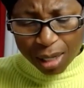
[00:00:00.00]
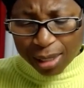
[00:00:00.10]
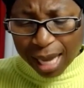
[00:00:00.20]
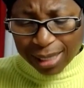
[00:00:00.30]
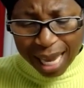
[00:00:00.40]

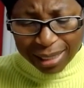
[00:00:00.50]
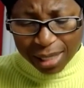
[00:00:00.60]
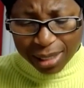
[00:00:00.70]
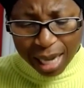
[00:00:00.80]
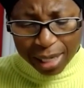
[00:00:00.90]
The serpent, eh,
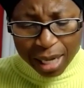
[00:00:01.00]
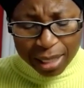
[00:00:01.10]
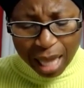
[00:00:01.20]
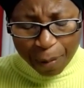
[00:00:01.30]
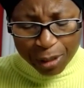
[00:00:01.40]
sorry,
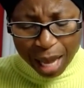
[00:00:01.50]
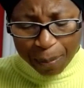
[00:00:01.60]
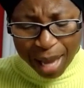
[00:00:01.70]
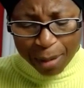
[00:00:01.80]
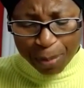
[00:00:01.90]
the
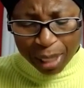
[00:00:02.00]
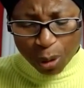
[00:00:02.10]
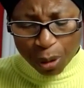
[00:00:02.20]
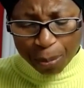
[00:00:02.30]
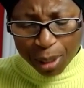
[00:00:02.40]

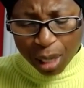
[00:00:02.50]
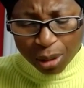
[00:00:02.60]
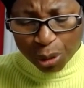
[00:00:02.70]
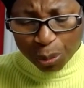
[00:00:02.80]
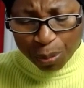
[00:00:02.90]
serpent
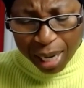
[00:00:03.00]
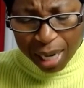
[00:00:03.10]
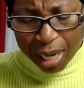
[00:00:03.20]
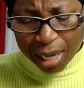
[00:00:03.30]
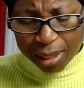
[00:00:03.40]
begot
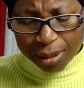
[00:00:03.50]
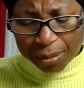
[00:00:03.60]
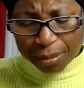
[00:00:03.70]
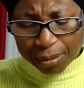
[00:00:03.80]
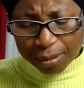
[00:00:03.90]
me,
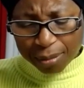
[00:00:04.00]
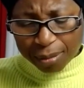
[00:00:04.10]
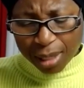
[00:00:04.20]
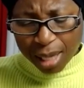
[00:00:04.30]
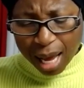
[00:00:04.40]

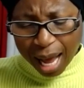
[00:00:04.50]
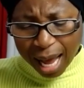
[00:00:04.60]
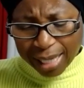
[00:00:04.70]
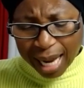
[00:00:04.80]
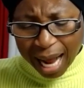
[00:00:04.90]

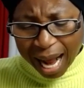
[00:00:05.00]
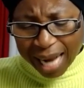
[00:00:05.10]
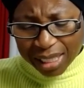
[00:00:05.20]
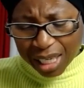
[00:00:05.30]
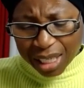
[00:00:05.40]
and I
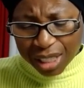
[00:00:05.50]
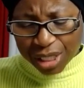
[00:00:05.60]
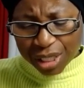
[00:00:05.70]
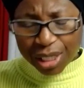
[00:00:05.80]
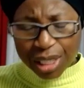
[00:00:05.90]
did
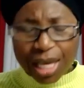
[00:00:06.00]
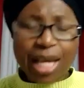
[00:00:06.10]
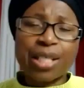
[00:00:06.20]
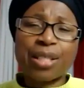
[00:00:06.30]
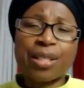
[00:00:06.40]

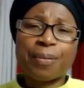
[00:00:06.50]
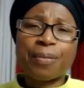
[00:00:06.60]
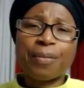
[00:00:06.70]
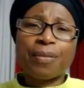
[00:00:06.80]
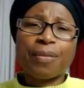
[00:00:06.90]
it.
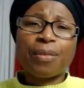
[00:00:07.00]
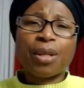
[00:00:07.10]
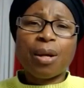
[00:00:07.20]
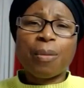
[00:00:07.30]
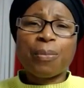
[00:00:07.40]

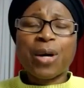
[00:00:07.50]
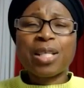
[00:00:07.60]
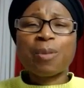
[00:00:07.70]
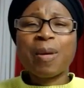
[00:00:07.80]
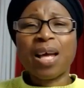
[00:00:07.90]

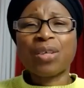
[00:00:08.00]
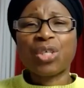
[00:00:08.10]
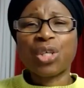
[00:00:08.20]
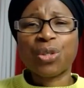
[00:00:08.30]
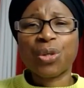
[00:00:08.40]
Praise Master
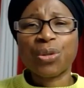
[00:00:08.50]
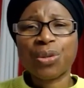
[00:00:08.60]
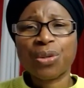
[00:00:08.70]
Jesus.